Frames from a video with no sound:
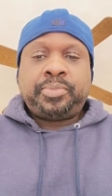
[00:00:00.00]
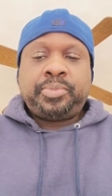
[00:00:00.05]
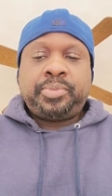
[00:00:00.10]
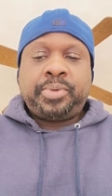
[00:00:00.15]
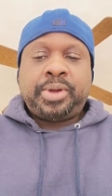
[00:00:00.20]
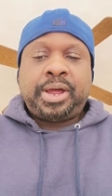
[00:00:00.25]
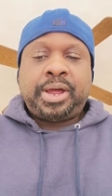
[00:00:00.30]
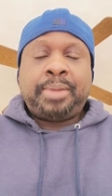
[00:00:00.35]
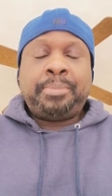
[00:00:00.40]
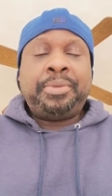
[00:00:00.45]

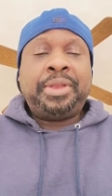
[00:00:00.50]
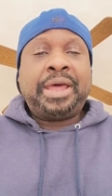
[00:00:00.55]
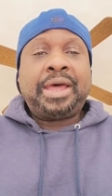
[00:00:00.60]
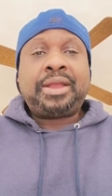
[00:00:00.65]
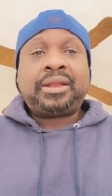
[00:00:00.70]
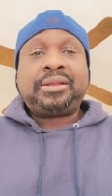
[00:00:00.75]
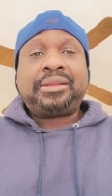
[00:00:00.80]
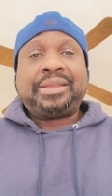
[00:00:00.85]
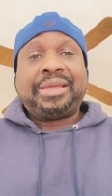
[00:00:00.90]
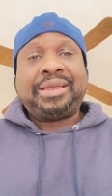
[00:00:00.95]
I'm not
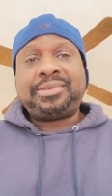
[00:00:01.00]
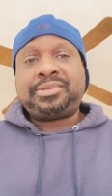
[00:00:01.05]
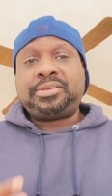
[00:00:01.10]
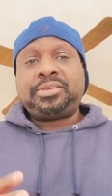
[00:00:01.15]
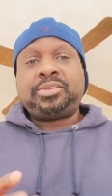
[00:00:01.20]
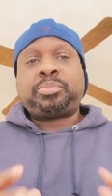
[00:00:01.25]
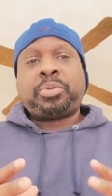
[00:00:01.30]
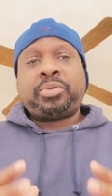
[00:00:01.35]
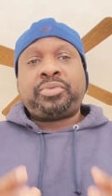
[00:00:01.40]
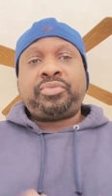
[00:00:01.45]
a
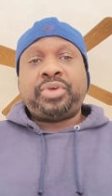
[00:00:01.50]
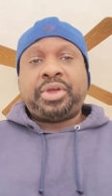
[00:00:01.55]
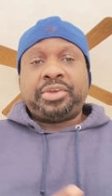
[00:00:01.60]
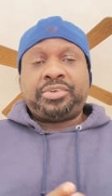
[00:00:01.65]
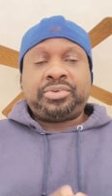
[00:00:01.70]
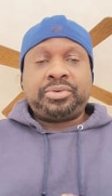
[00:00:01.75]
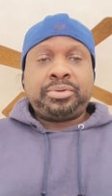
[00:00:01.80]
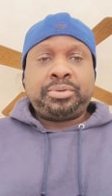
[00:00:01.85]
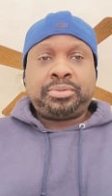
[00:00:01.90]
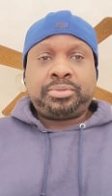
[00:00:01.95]
licensed
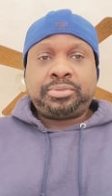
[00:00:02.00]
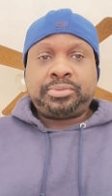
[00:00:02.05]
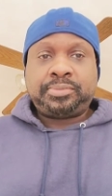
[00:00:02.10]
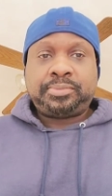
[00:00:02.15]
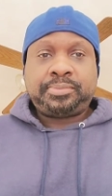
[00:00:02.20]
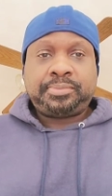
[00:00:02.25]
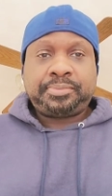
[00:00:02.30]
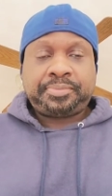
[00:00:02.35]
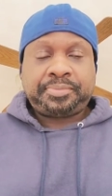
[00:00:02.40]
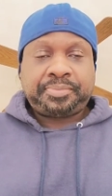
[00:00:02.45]
professional.
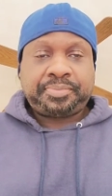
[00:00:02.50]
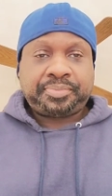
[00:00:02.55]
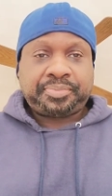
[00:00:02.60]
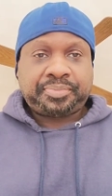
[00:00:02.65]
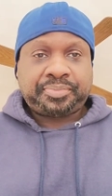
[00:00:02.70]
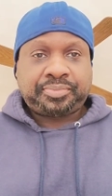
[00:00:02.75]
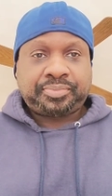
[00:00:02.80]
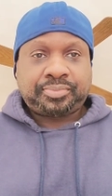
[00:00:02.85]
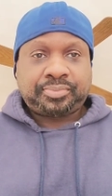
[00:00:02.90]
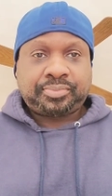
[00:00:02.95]

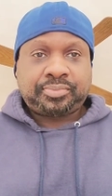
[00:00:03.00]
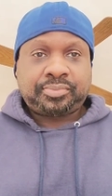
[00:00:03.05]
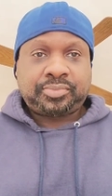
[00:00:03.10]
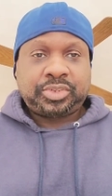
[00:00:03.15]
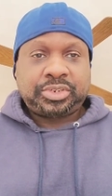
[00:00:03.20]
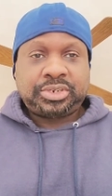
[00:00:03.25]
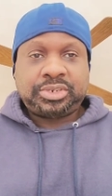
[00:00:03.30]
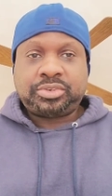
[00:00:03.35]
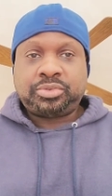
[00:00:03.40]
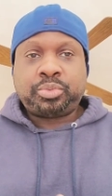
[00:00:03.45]

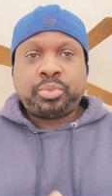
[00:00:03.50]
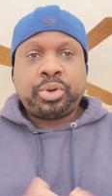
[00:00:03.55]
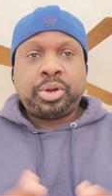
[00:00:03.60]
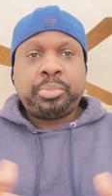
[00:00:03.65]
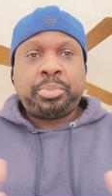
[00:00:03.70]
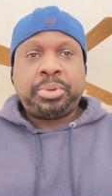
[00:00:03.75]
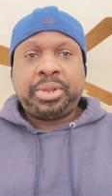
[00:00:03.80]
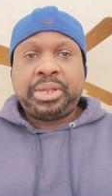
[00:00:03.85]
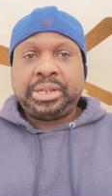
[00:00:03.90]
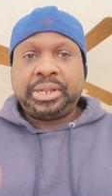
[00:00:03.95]
I just want to
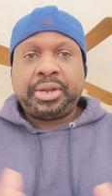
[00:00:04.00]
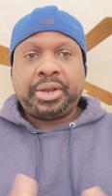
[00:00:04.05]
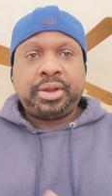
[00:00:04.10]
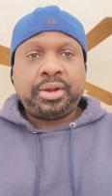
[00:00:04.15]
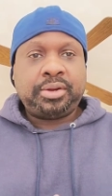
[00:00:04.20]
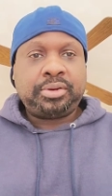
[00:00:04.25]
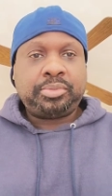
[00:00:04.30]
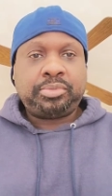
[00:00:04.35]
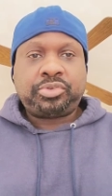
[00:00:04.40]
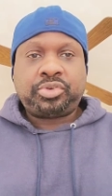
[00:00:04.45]
be
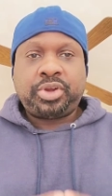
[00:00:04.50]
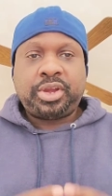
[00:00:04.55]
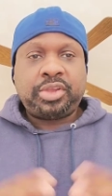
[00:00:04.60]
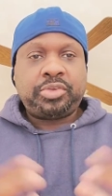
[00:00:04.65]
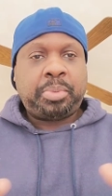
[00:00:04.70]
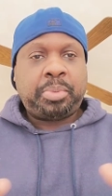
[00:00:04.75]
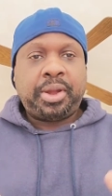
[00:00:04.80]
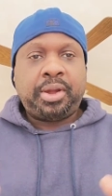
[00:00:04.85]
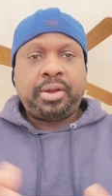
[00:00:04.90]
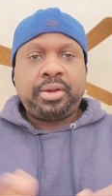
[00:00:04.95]
clear,
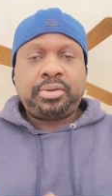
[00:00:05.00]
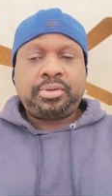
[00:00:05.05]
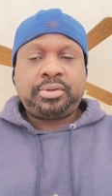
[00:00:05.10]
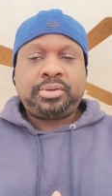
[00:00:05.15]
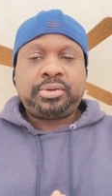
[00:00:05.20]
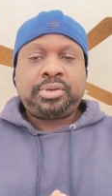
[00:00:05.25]
transparent.